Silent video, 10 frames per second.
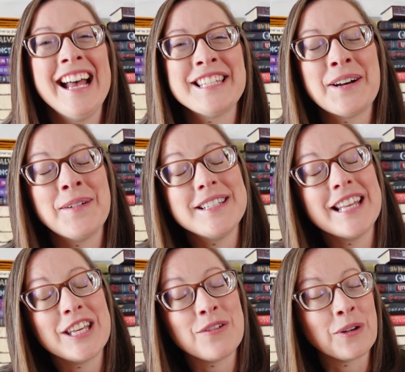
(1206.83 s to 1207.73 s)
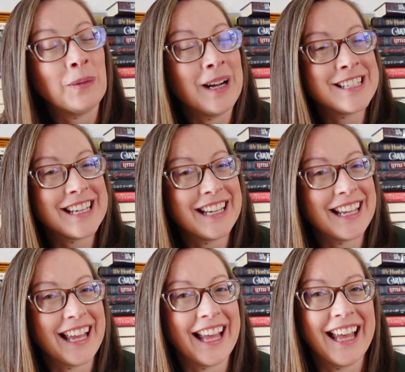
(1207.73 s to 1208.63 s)
As always, thank you for
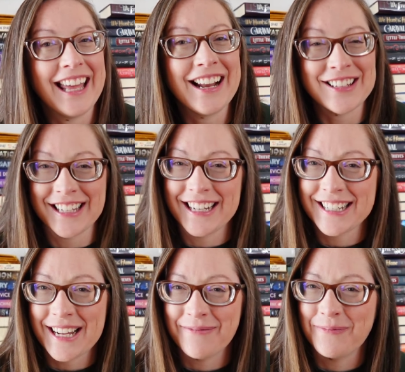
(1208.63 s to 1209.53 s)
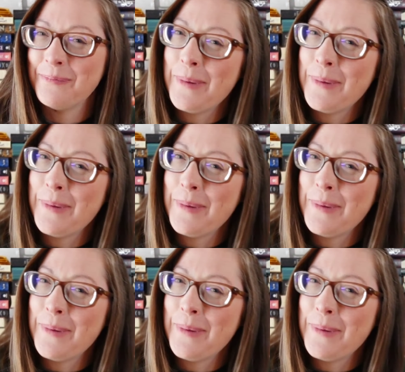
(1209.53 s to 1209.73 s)
watching and I'll see you next time.